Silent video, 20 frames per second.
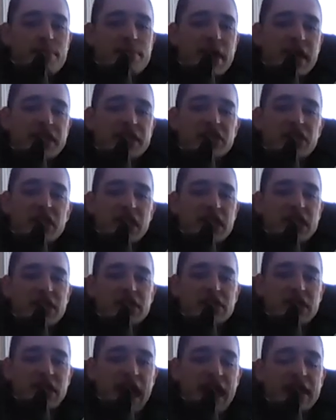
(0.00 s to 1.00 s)

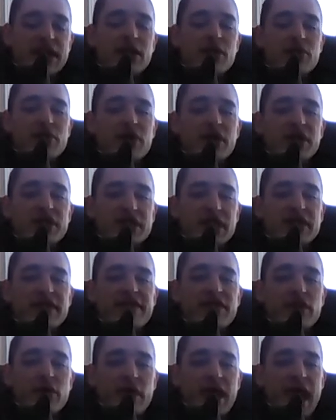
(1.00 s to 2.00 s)
basic categories in the
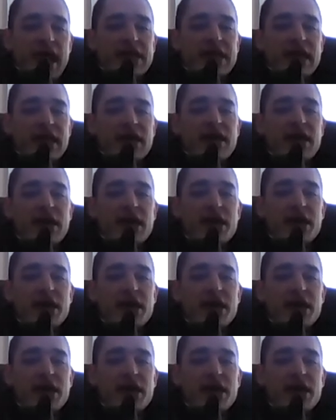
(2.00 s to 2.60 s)
volcanic